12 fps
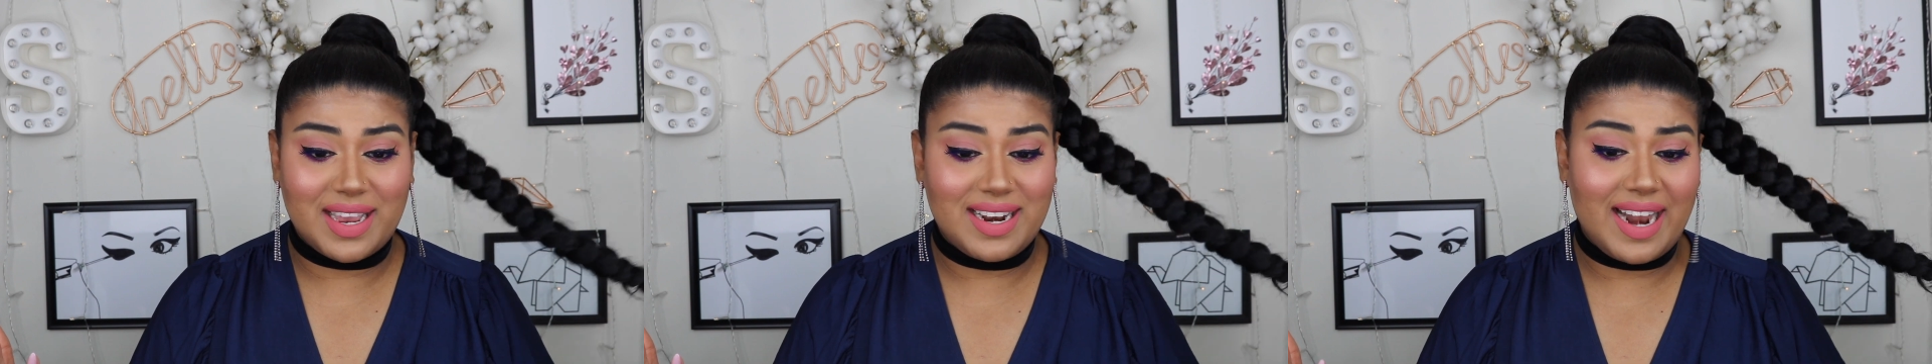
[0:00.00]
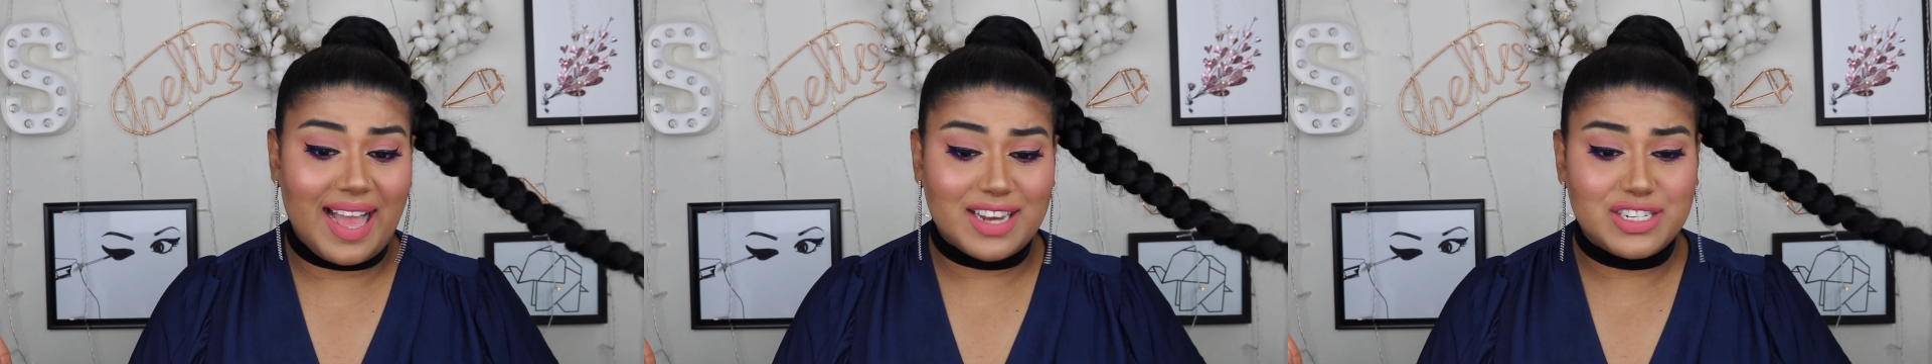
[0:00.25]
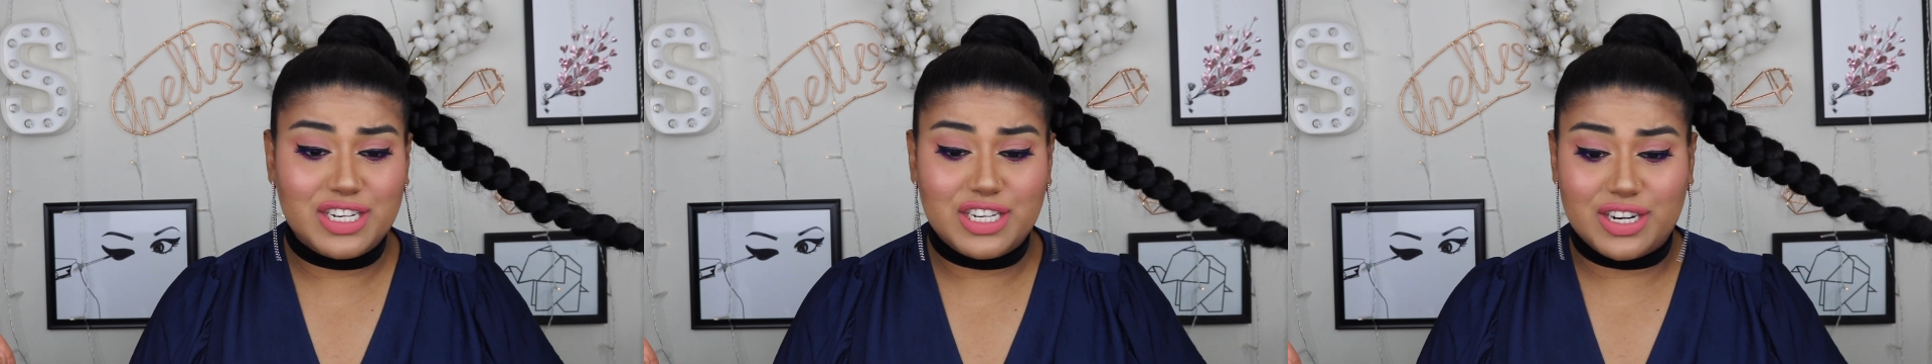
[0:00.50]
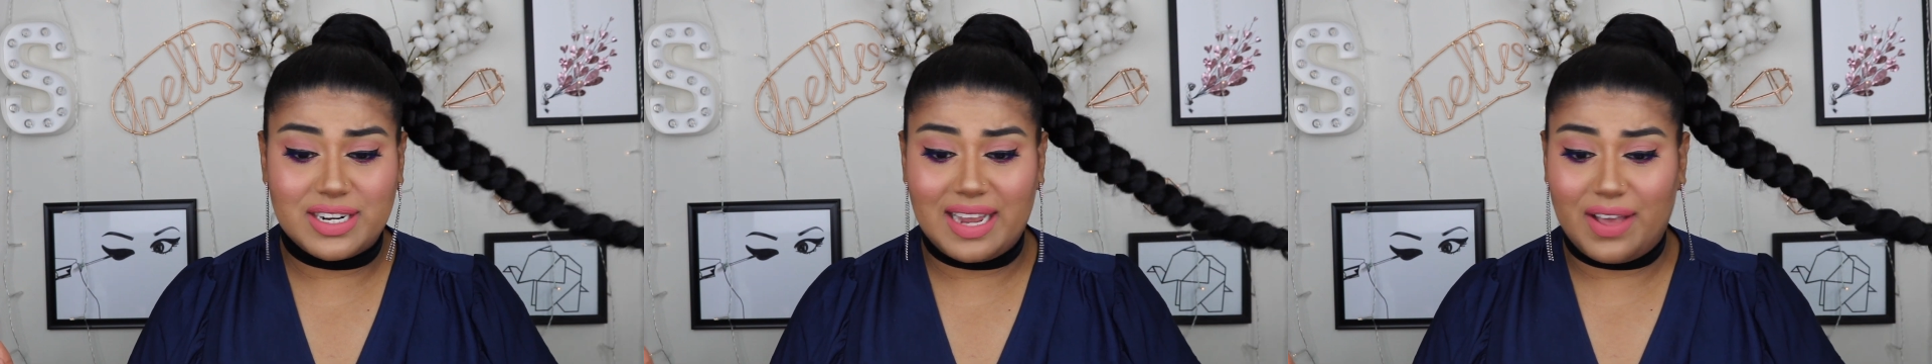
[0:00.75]
and it actually
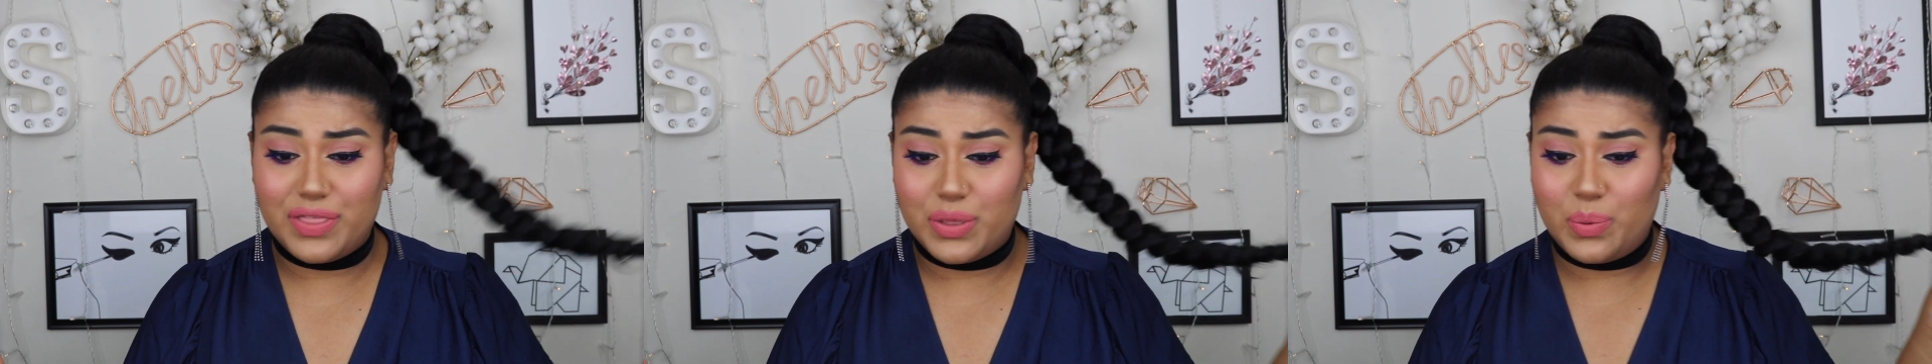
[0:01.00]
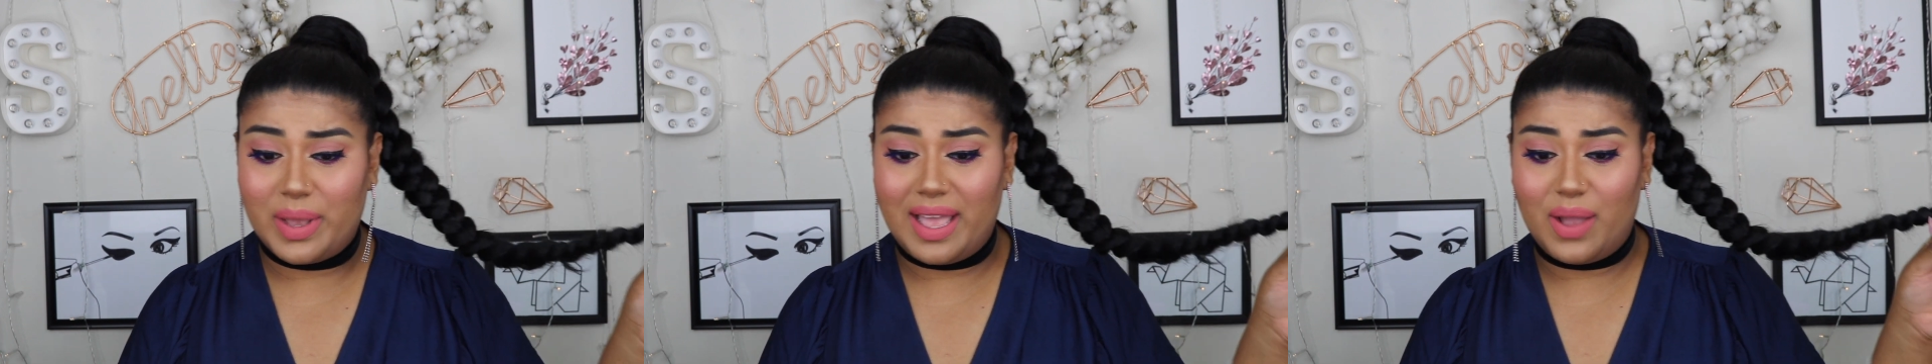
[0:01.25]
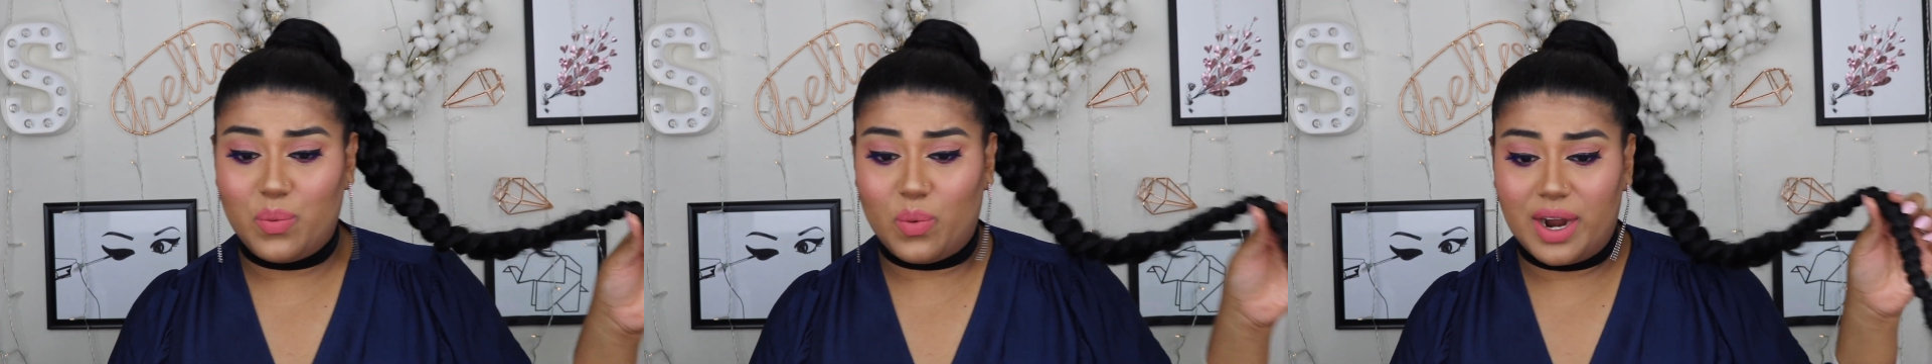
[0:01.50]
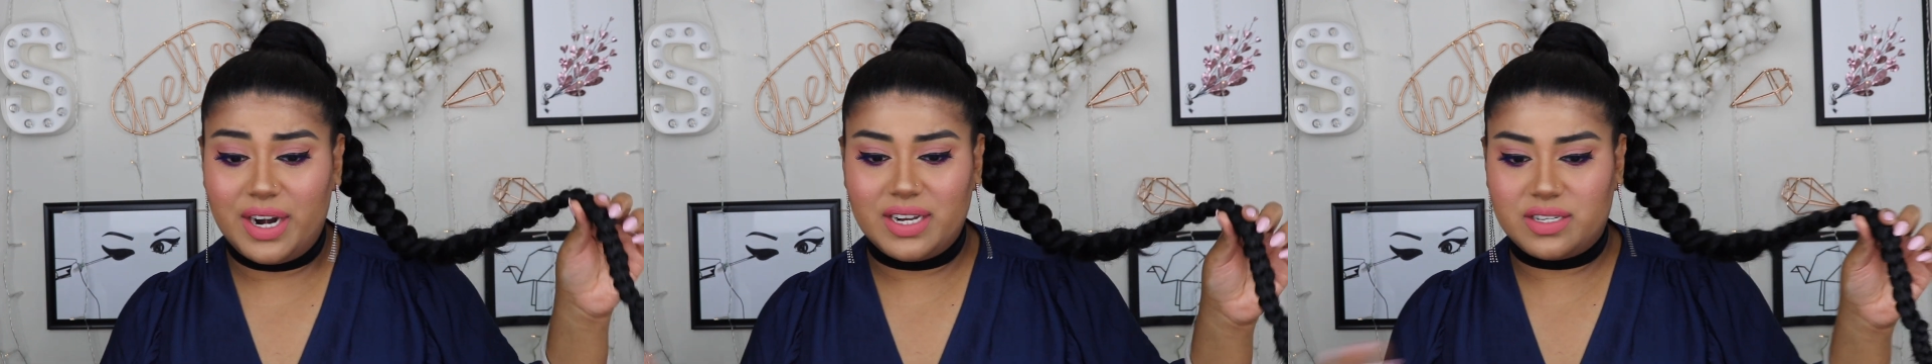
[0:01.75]
turned out the way I
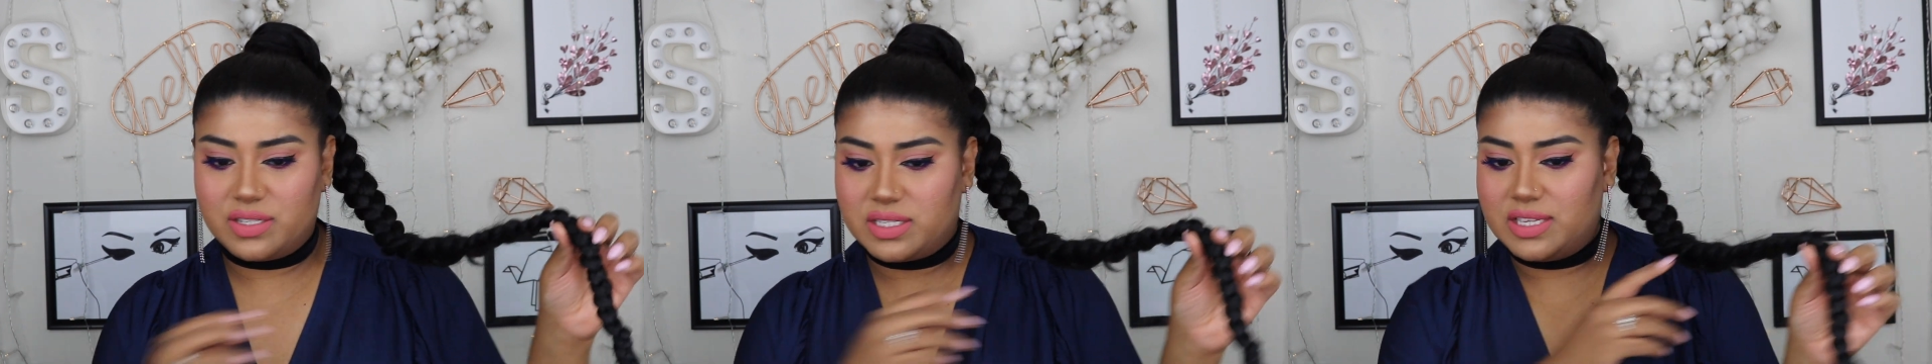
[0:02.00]
wanted it to.